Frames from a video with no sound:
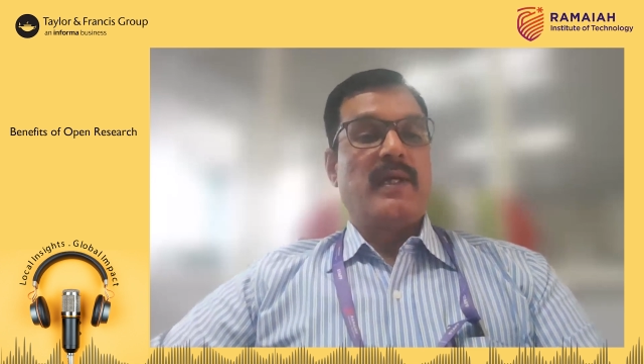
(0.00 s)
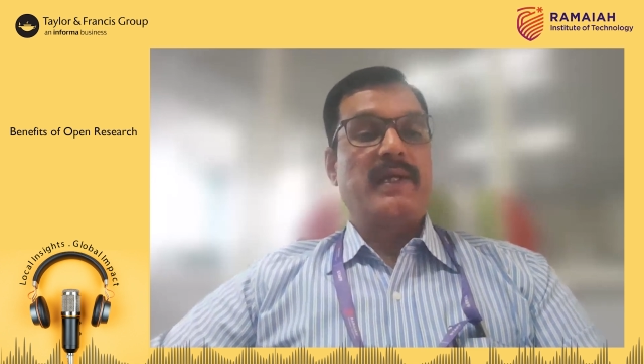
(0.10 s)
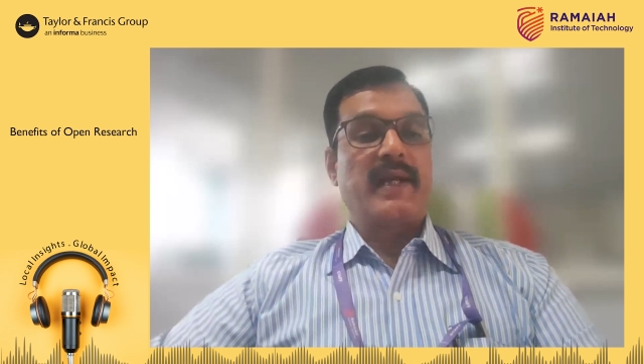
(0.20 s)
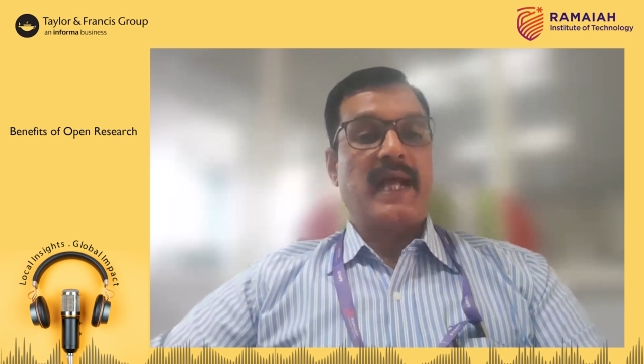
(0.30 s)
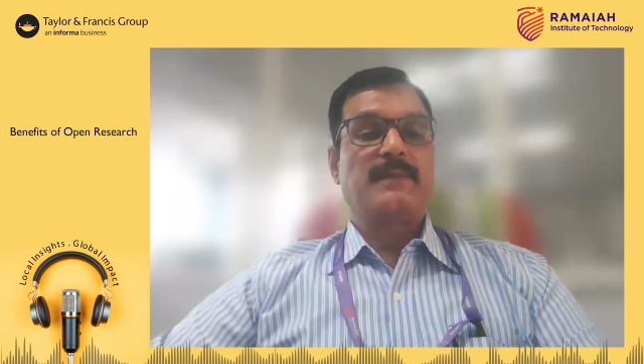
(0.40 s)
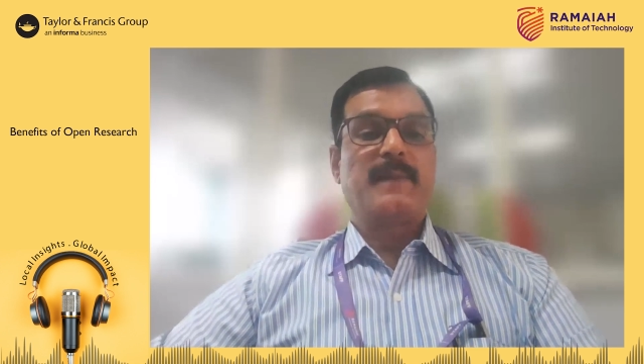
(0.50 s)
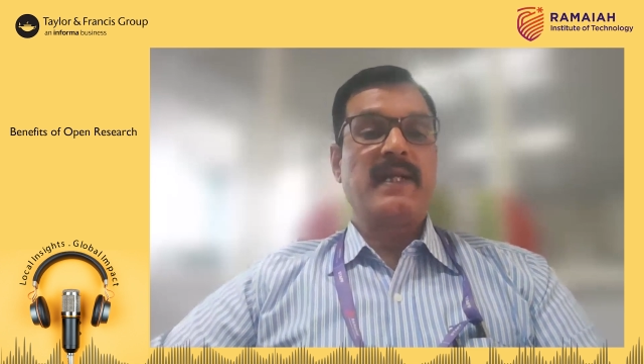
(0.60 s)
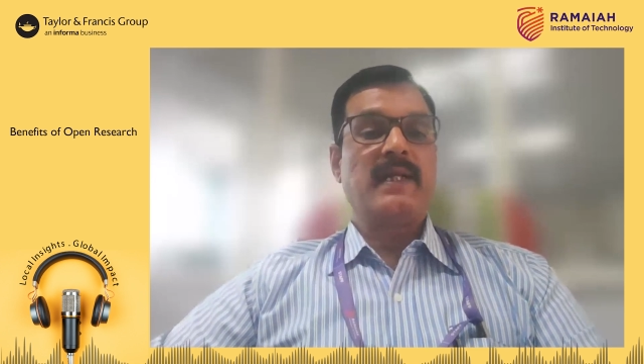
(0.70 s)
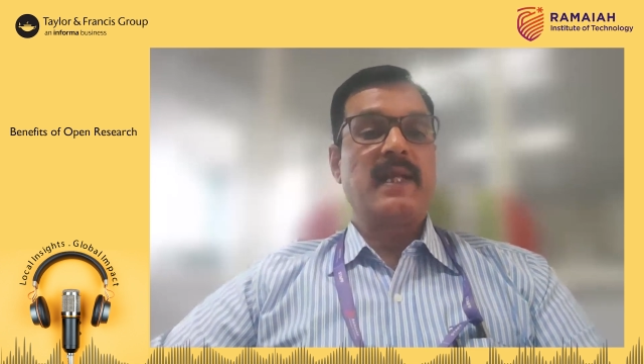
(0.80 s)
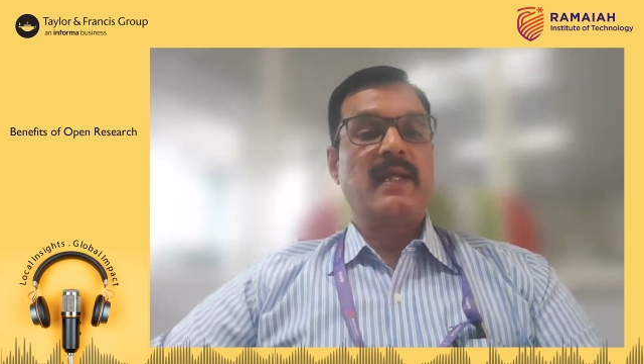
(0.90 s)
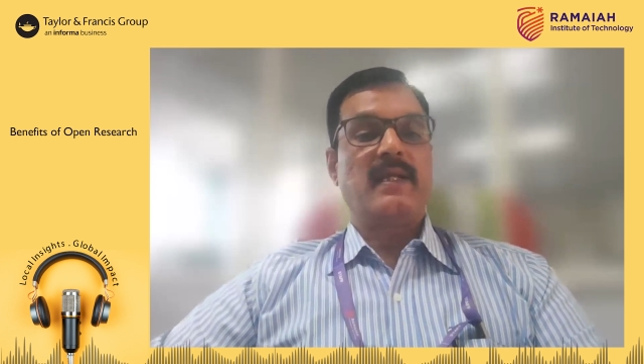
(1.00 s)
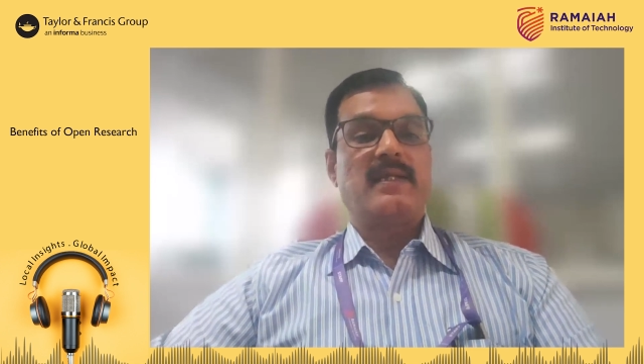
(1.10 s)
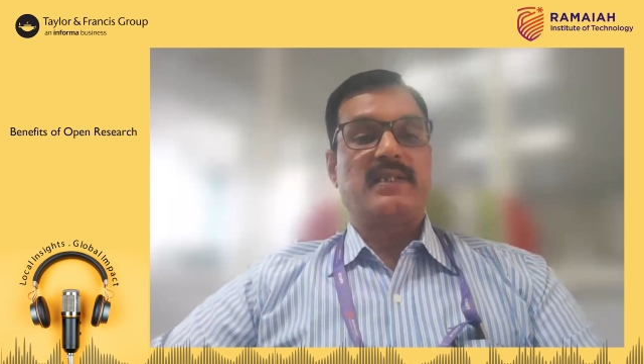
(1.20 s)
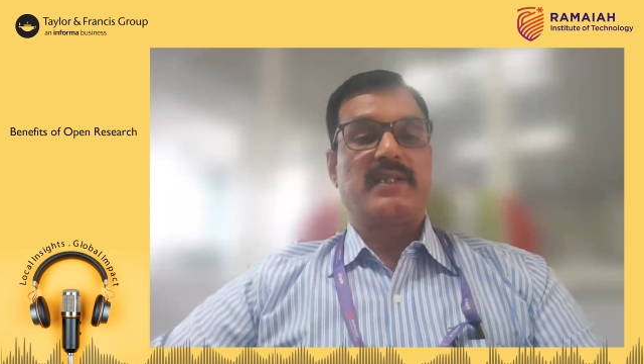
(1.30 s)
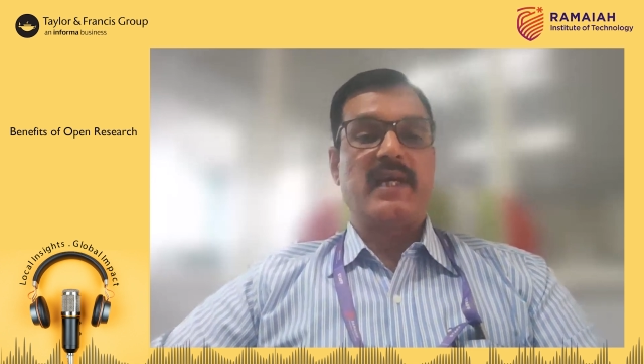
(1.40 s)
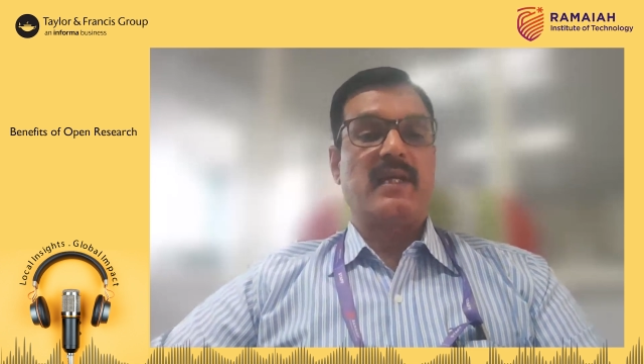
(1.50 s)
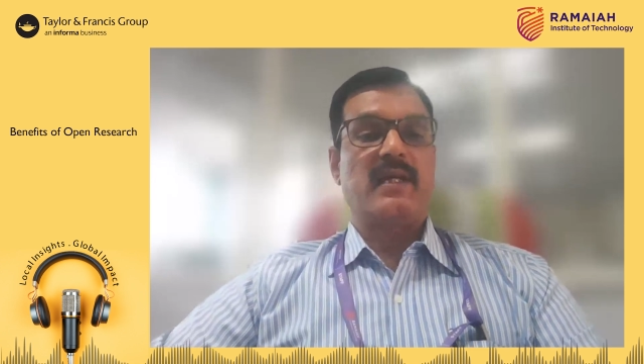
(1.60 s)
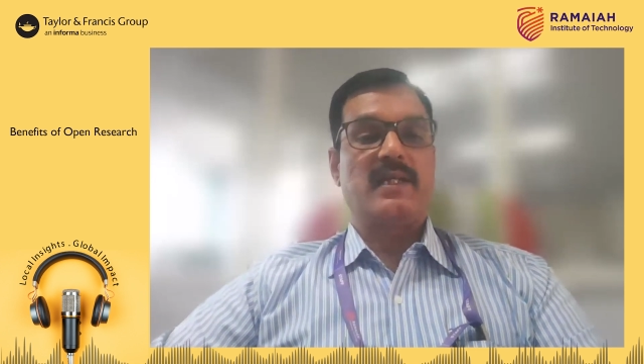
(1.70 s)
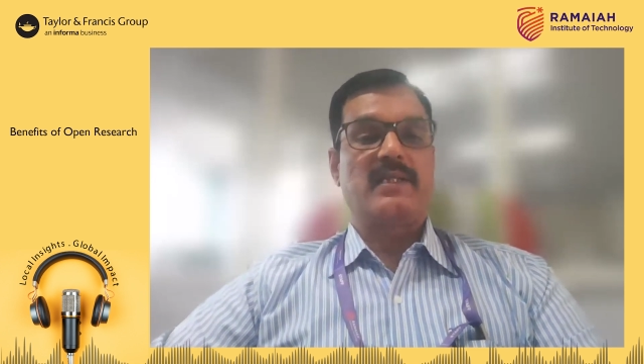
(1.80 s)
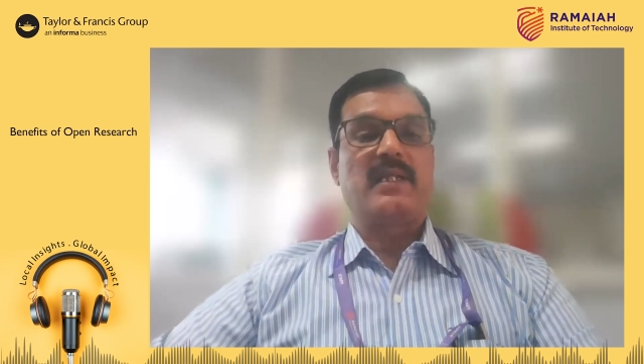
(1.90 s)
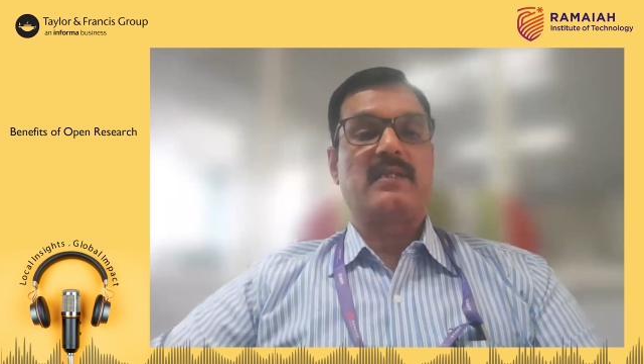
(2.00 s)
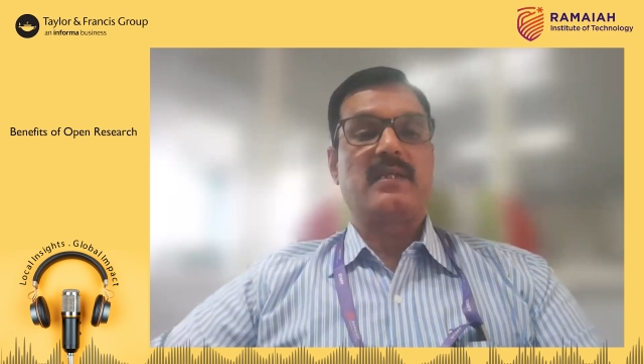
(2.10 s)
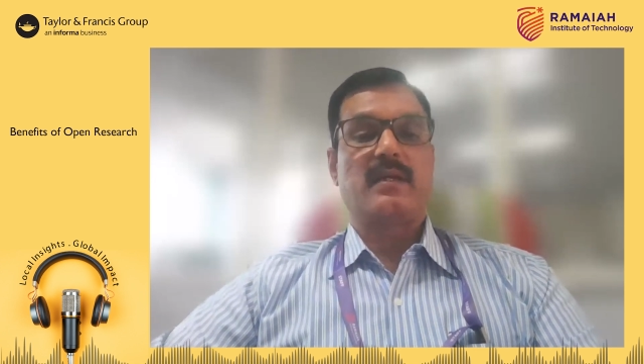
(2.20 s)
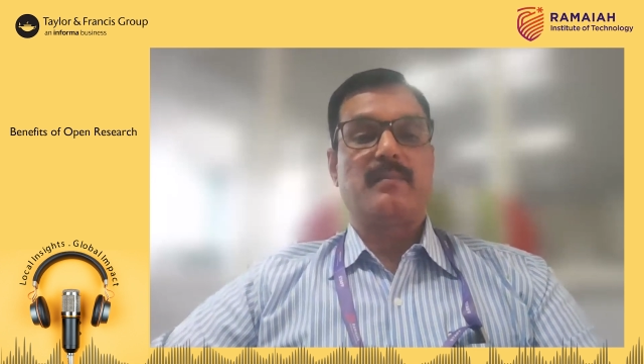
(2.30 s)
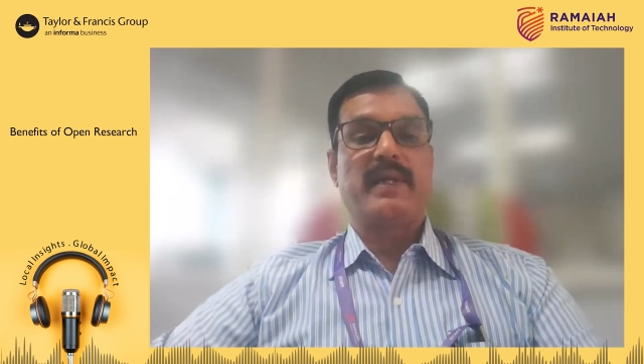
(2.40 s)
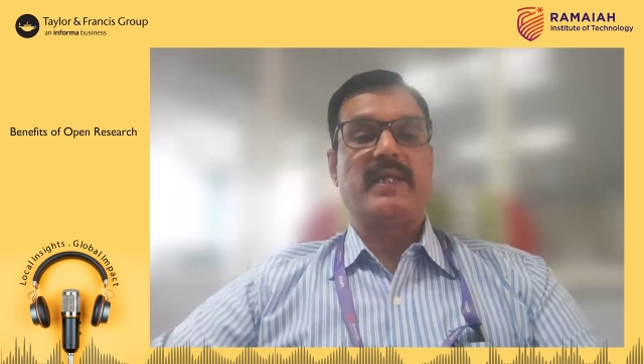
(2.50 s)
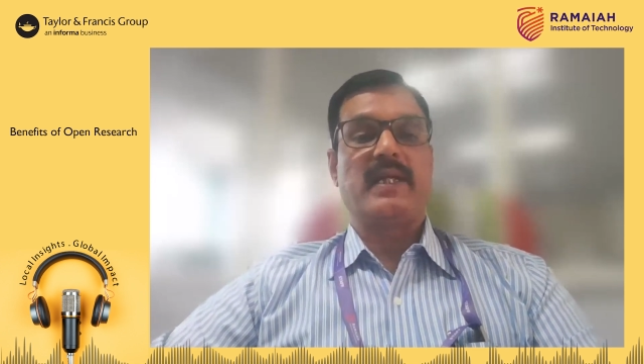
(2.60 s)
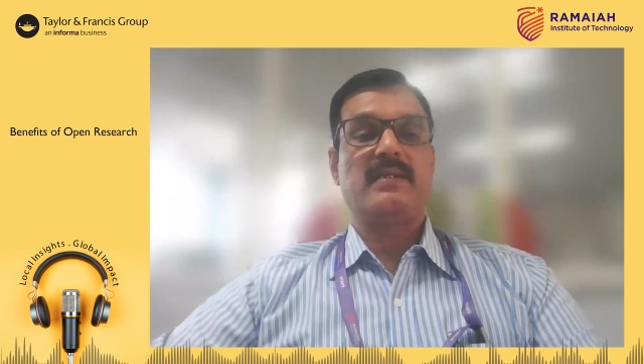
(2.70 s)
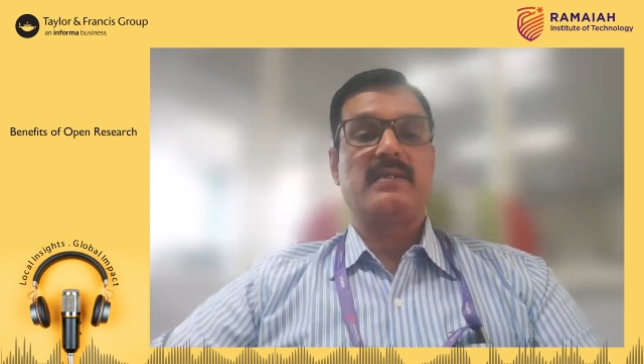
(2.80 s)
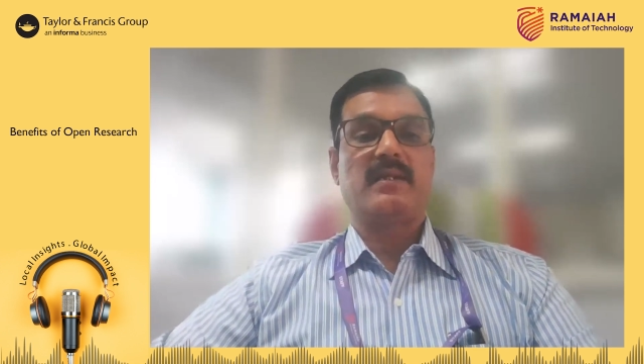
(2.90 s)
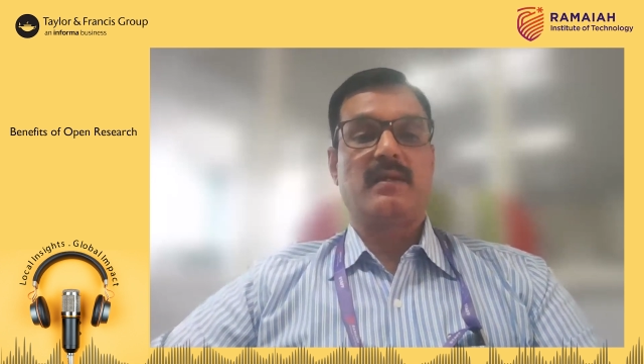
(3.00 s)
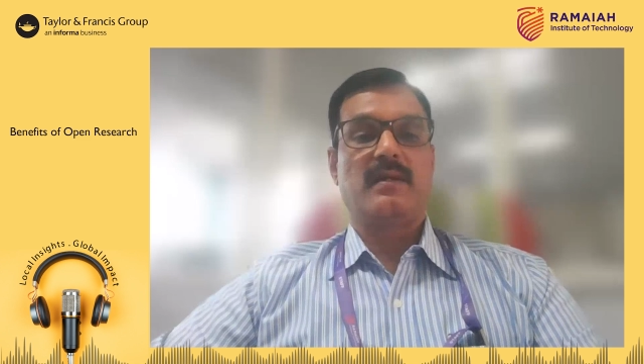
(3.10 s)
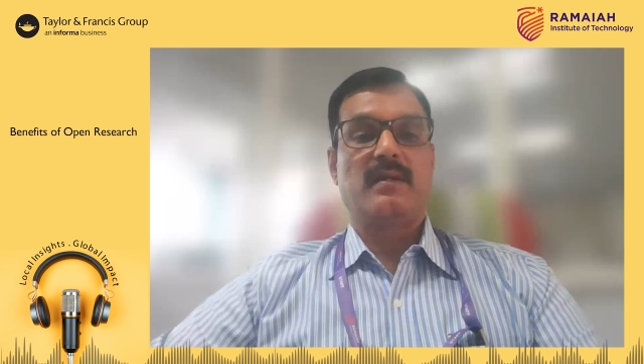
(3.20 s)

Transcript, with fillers: it transparently share research methods,